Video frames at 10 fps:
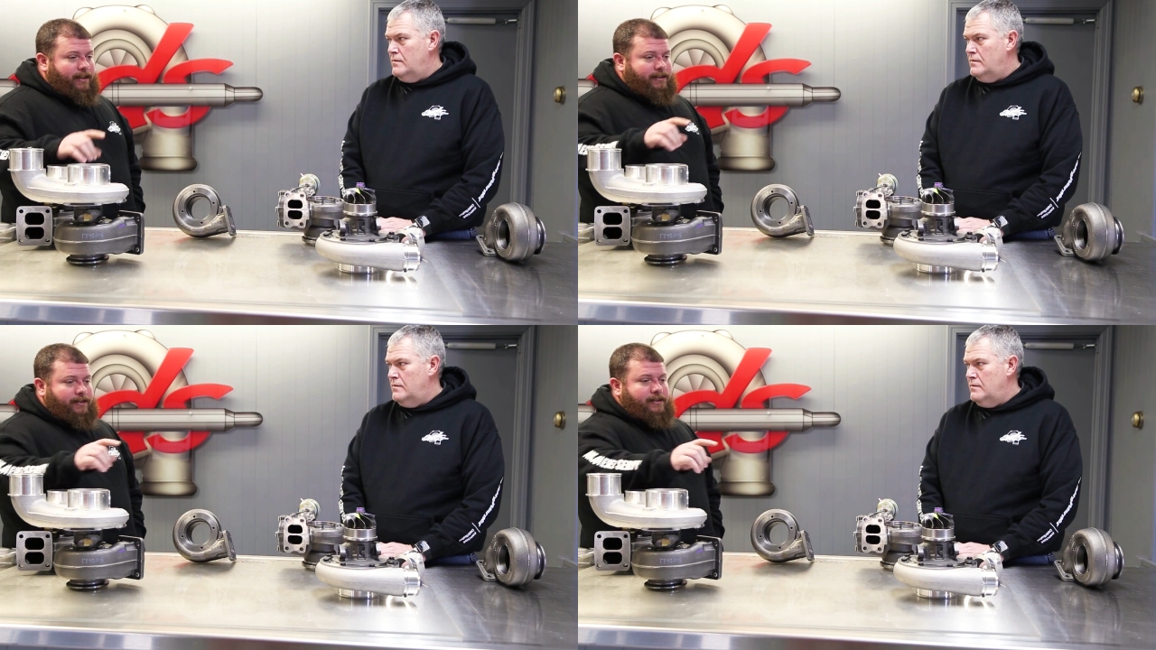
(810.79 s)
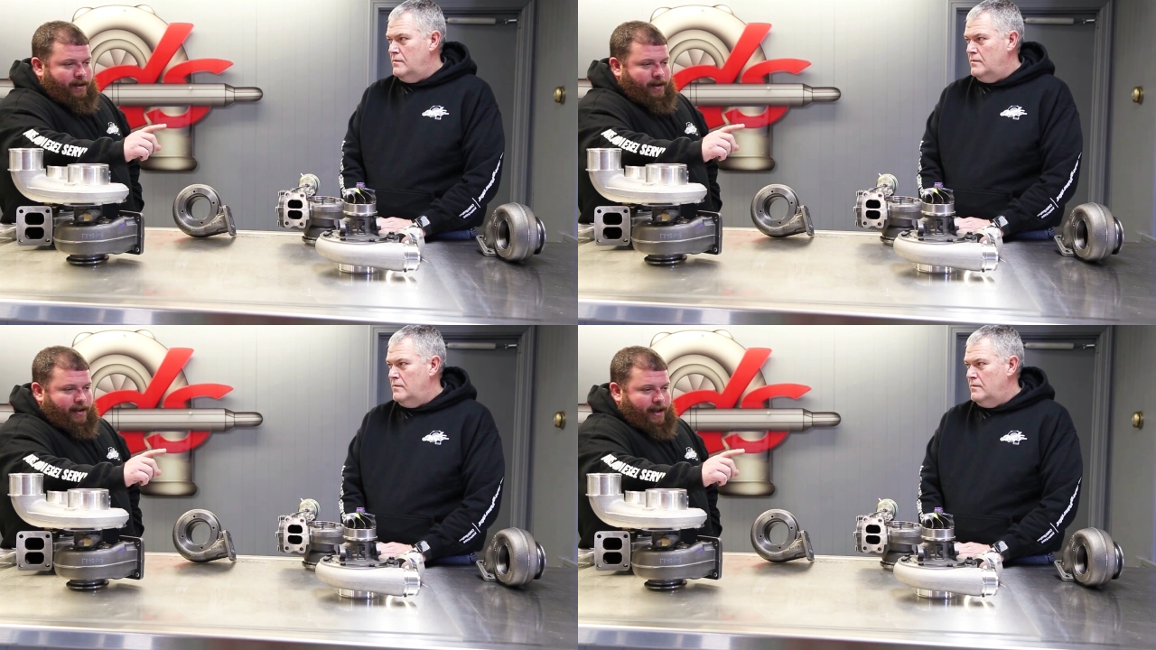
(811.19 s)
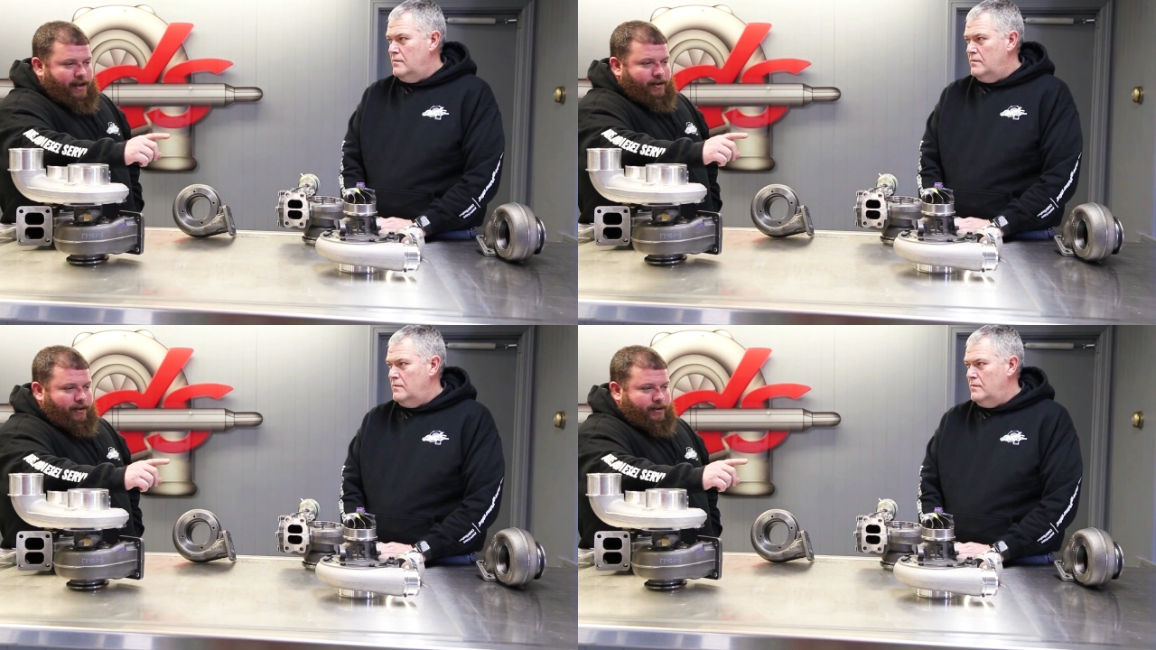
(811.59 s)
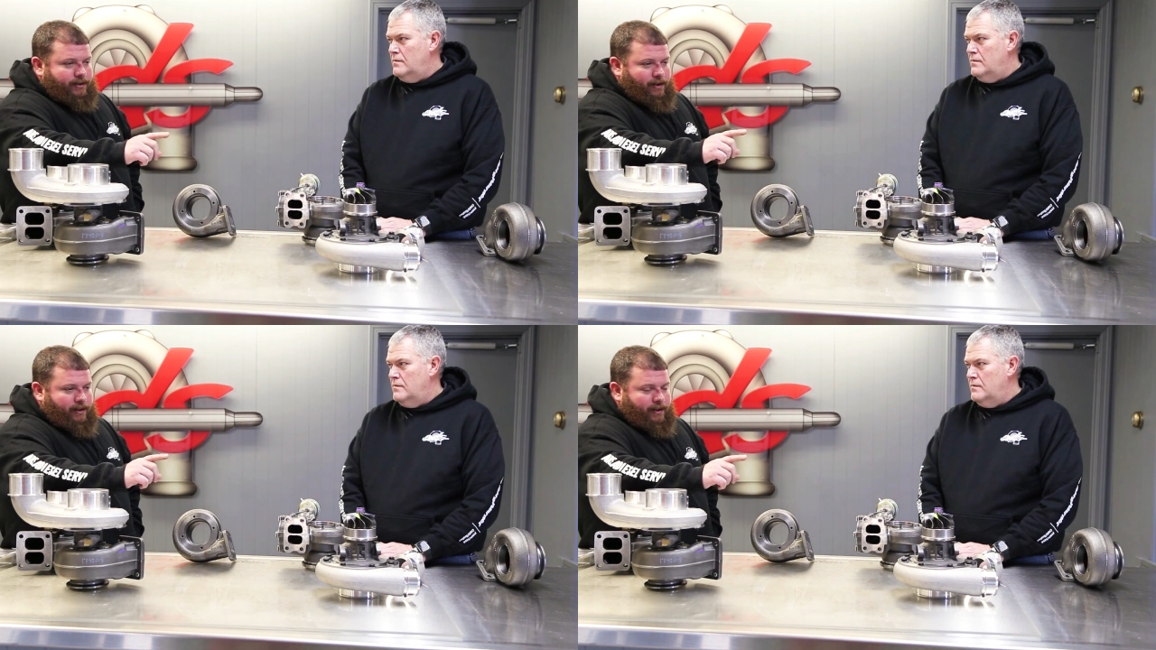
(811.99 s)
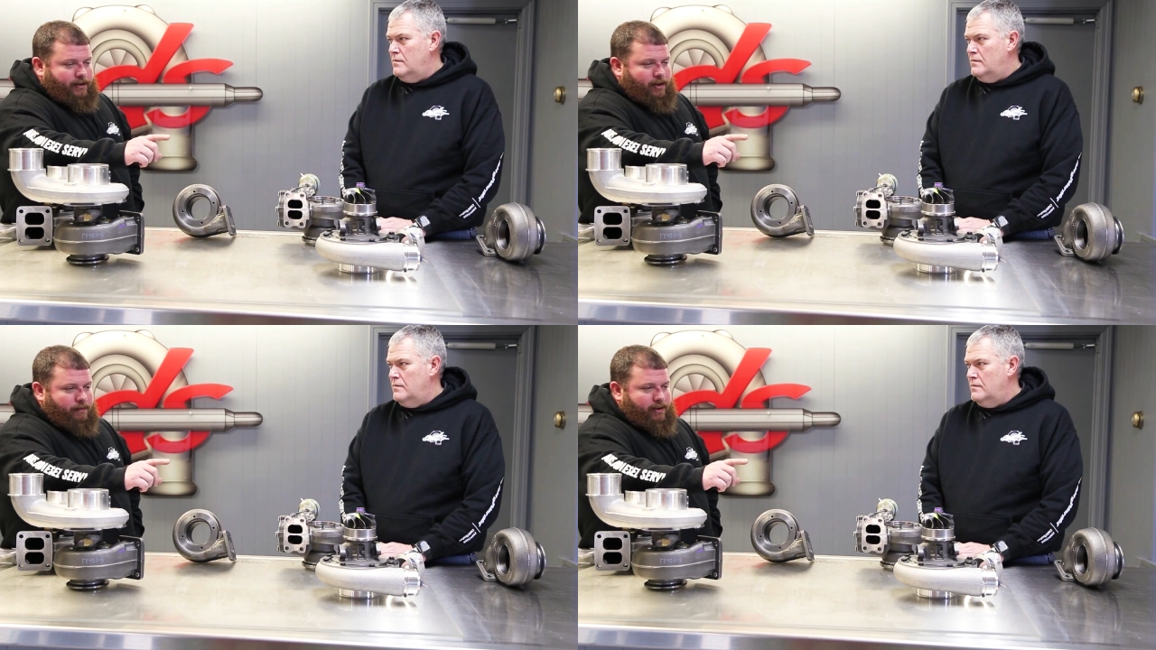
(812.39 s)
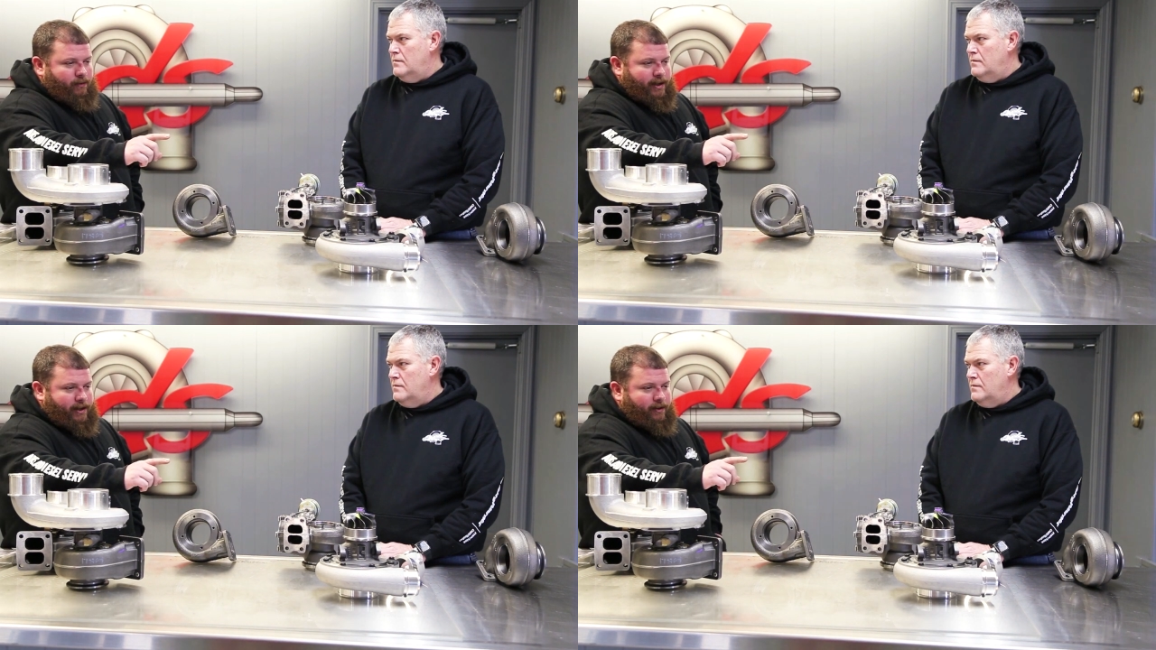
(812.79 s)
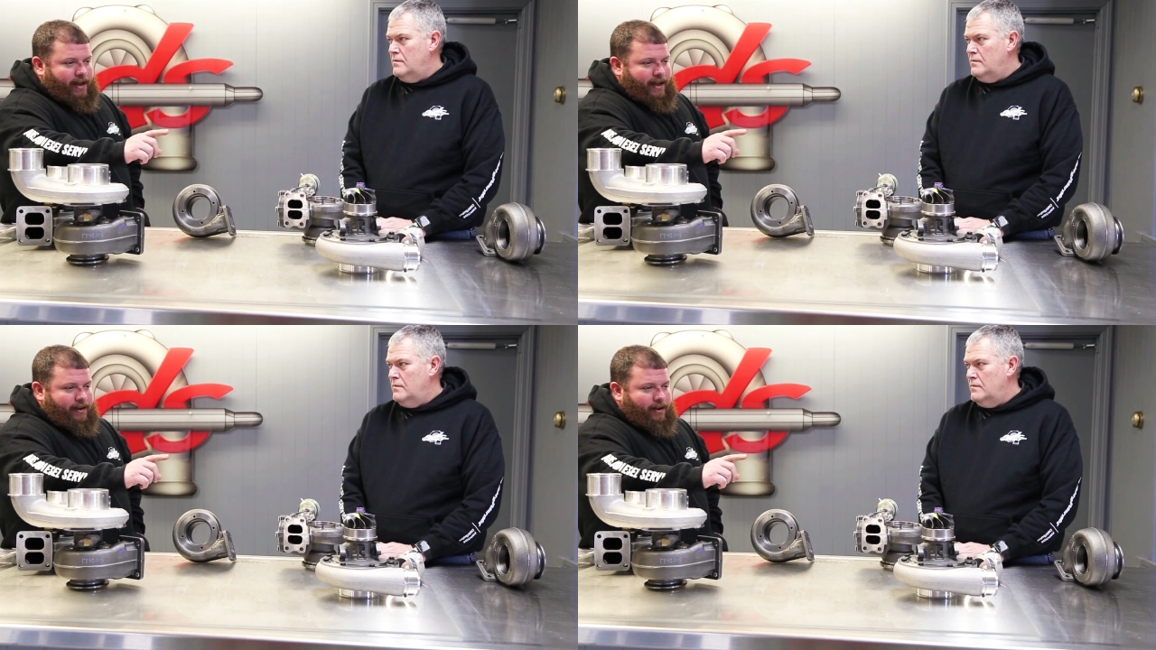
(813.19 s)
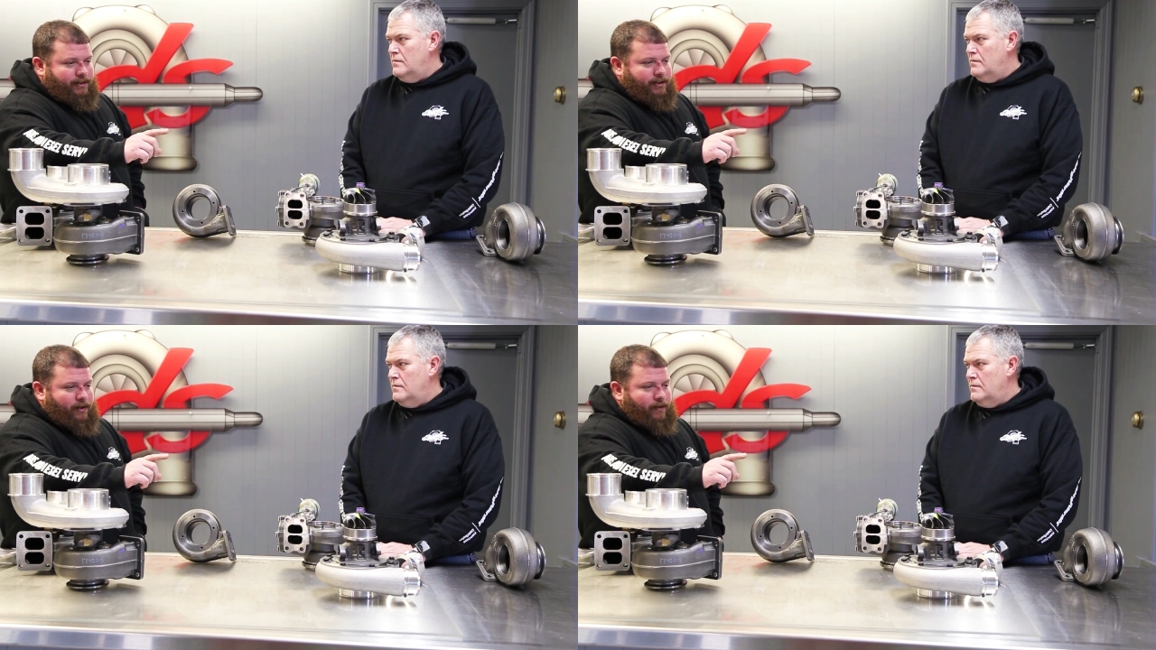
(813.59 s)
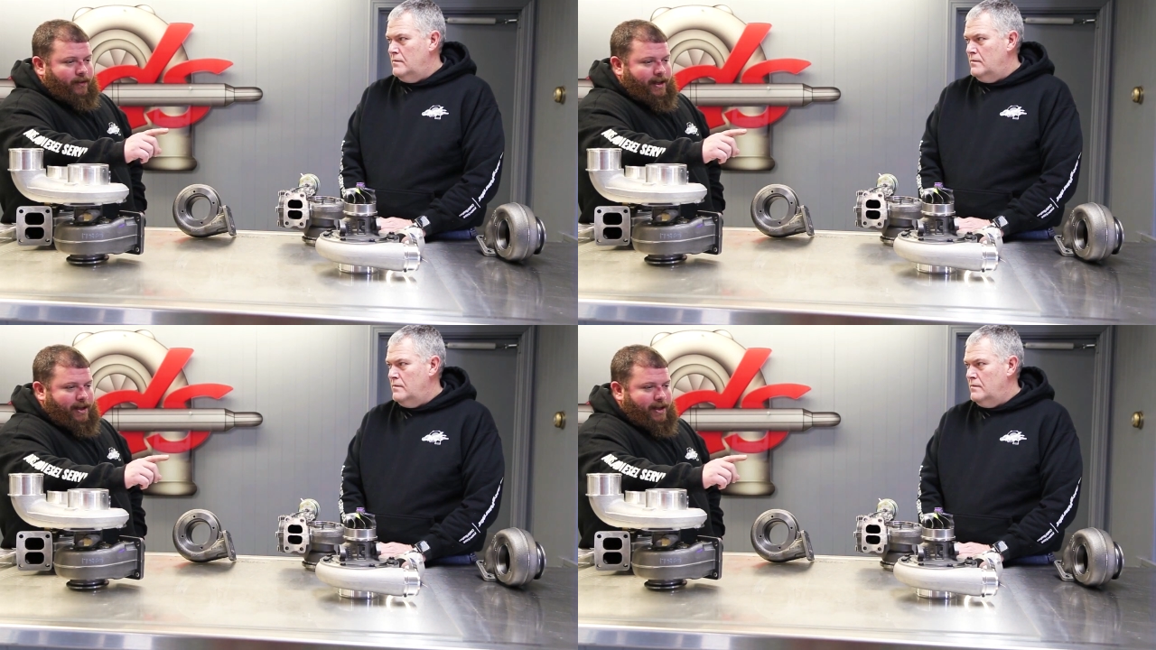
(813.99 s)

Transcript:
Speaker 1: us the inducer on the turbine wheel and also the